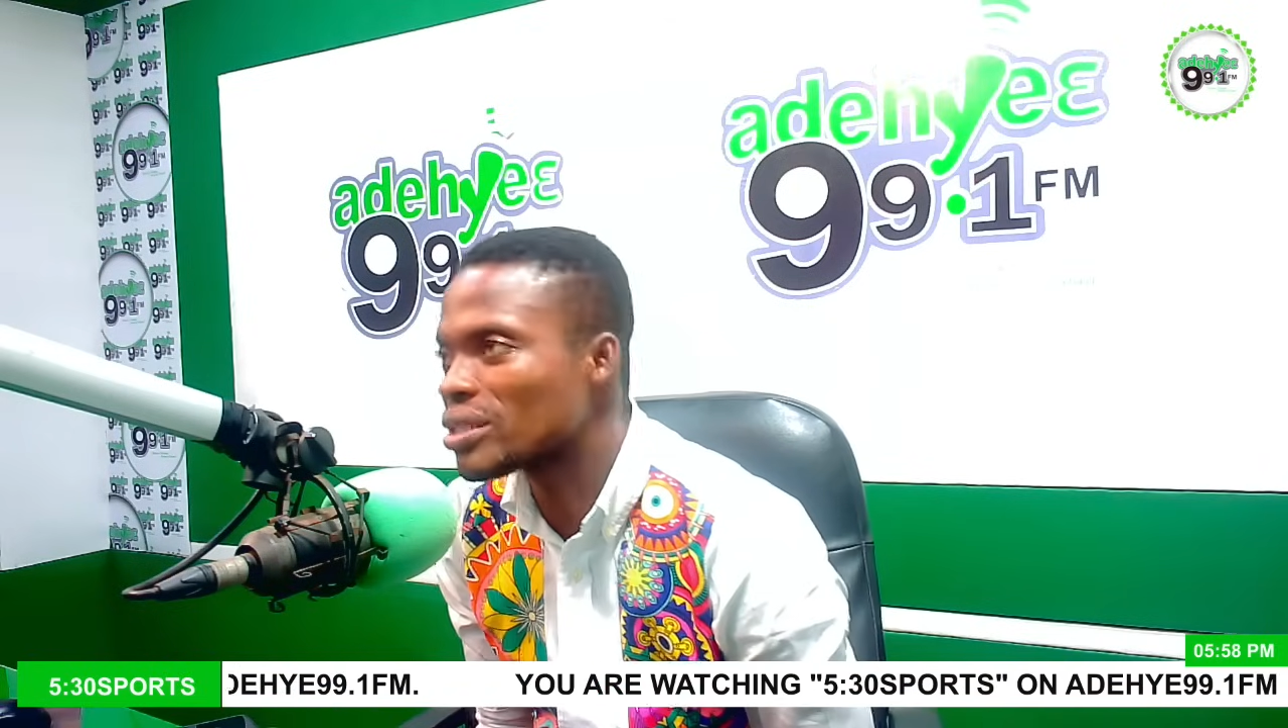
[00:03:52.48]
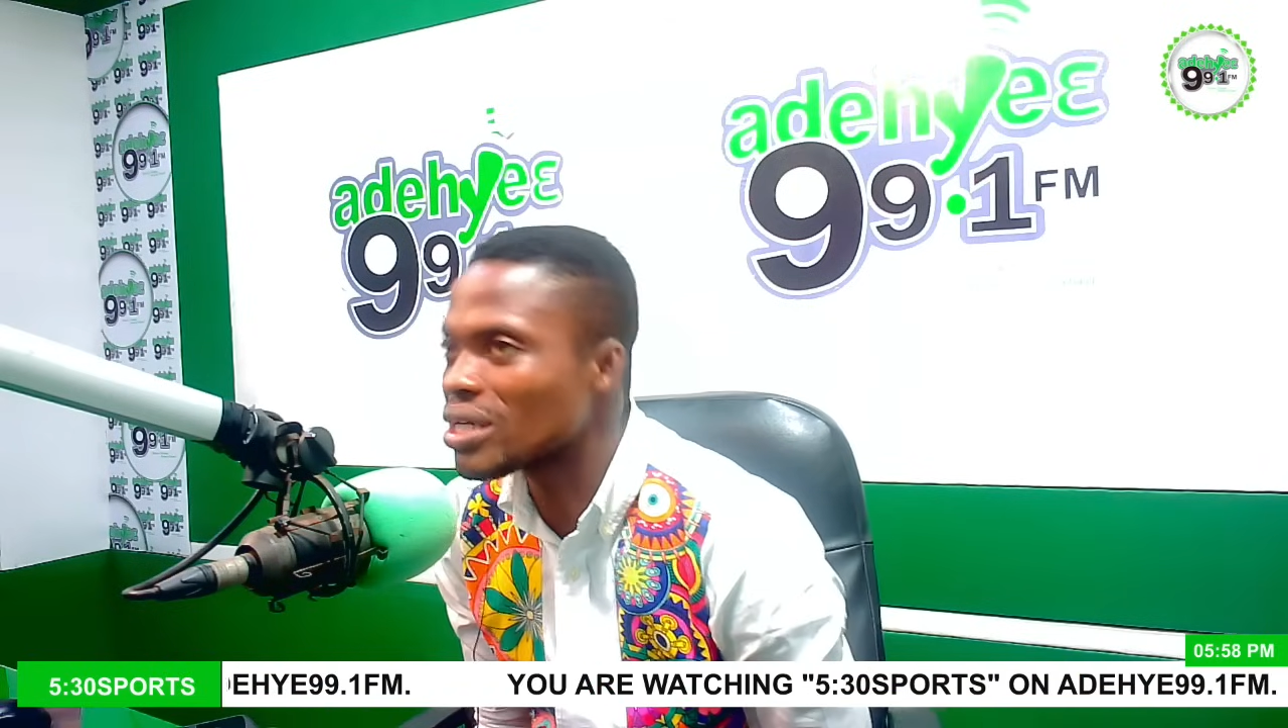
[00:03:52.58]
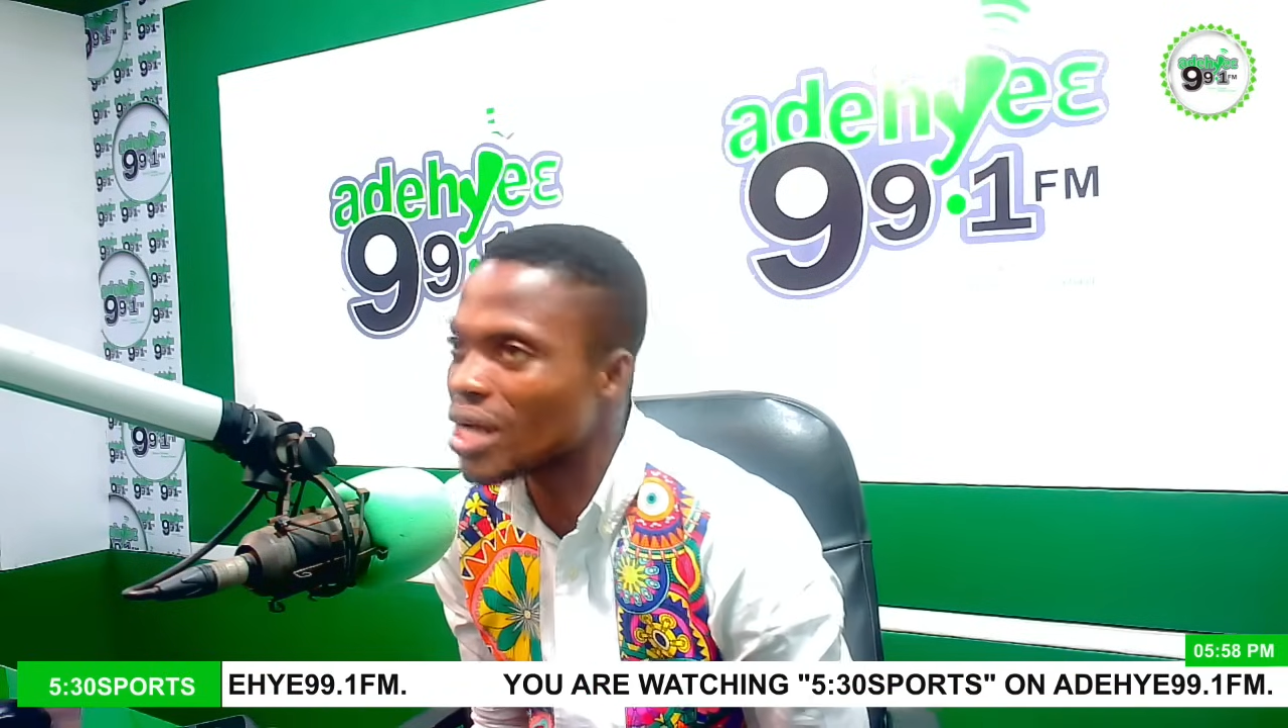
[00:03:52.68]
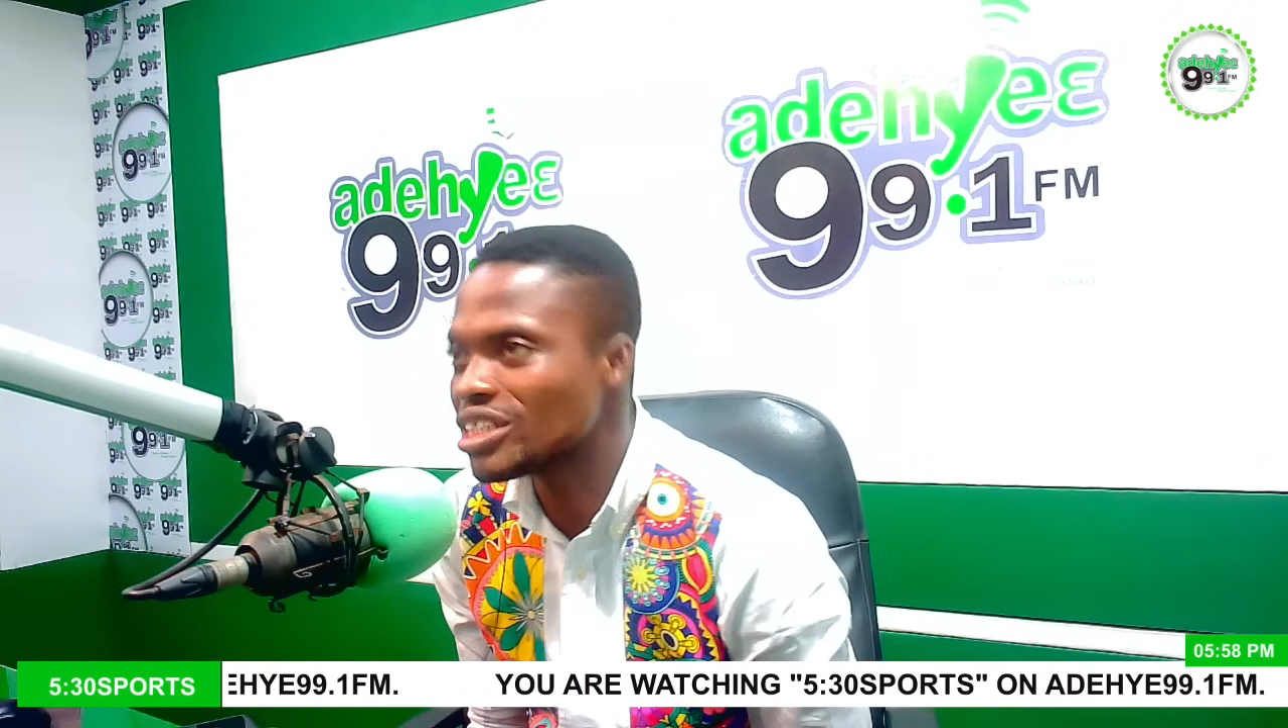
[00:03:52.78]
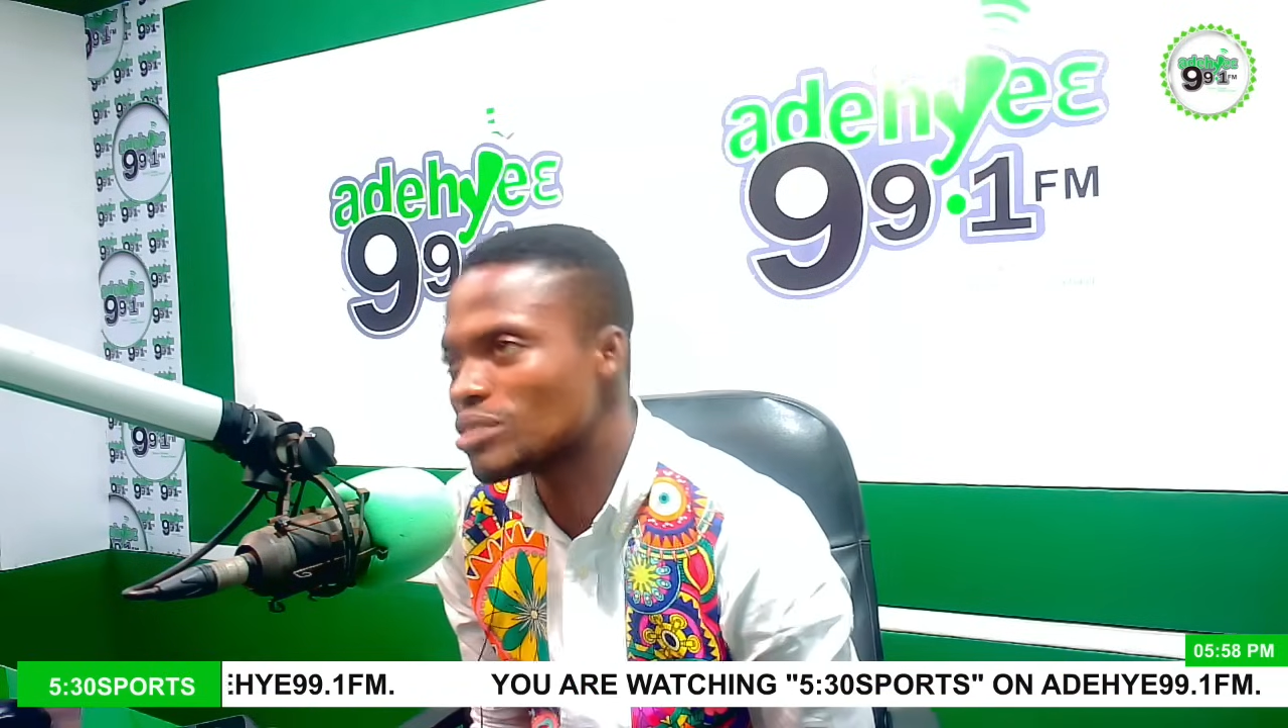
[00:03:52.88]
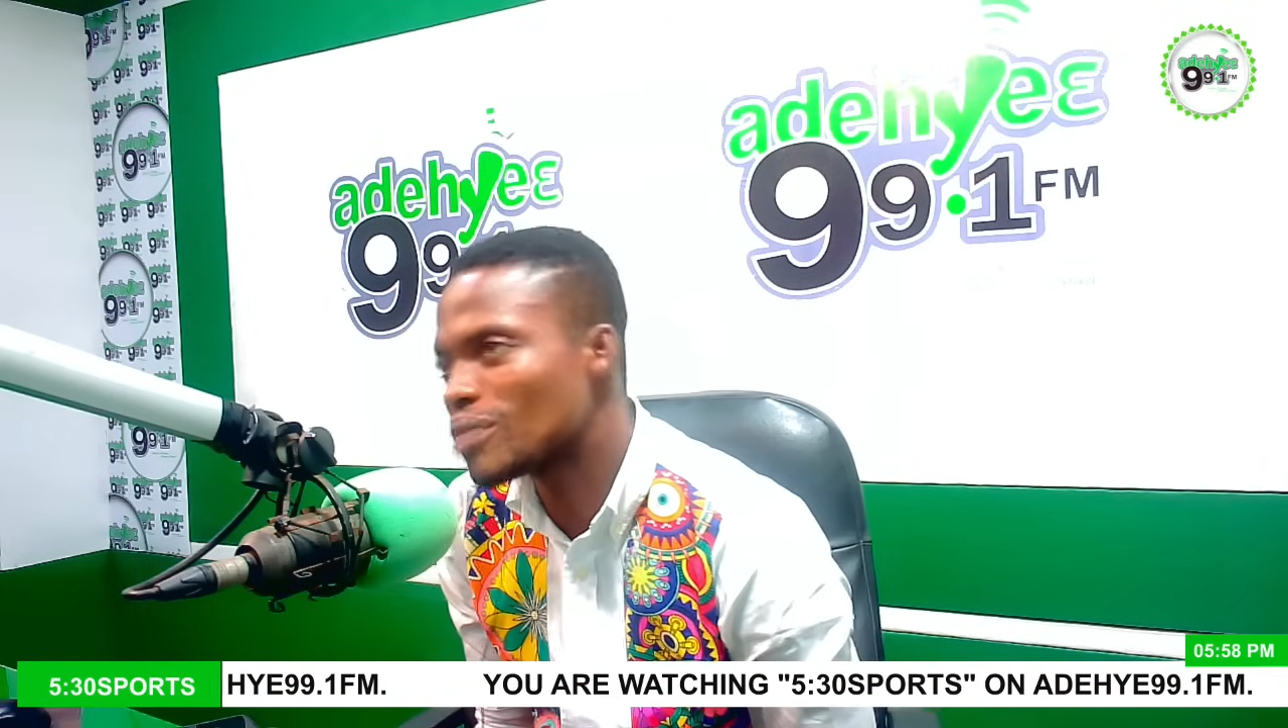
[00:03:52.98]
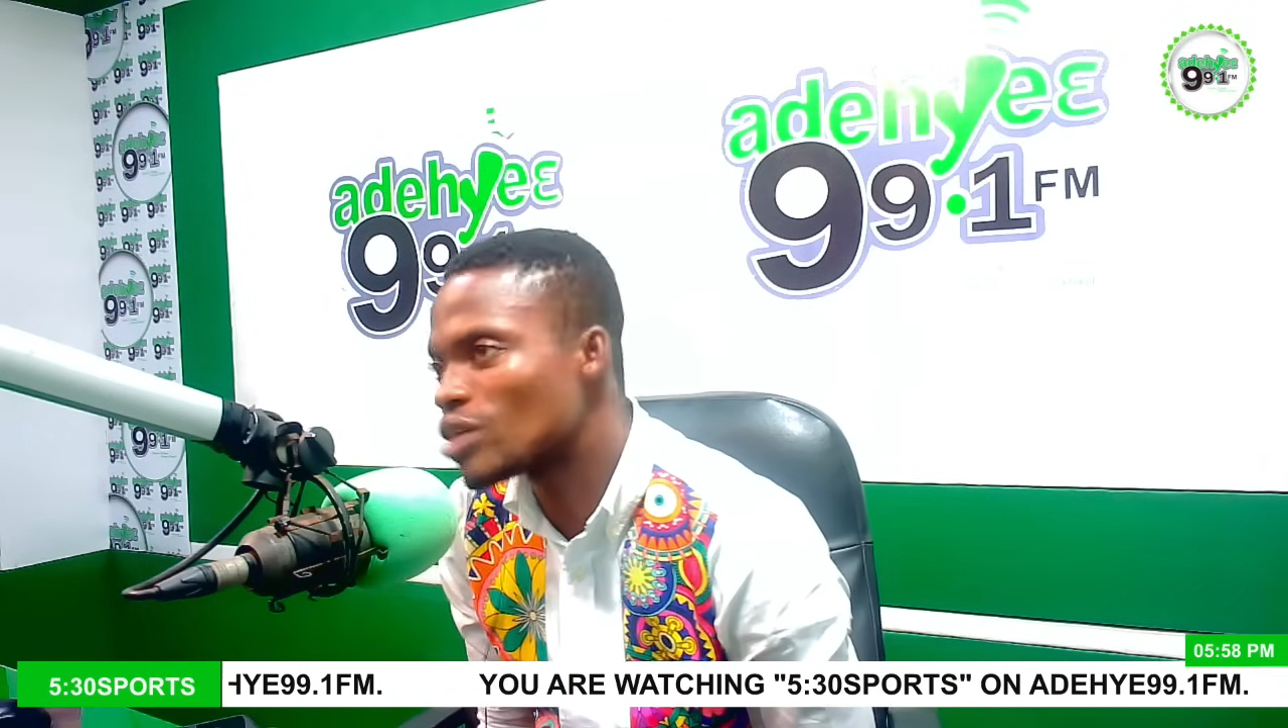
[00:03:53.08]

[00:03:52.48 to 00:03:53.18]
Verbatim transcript: Asman,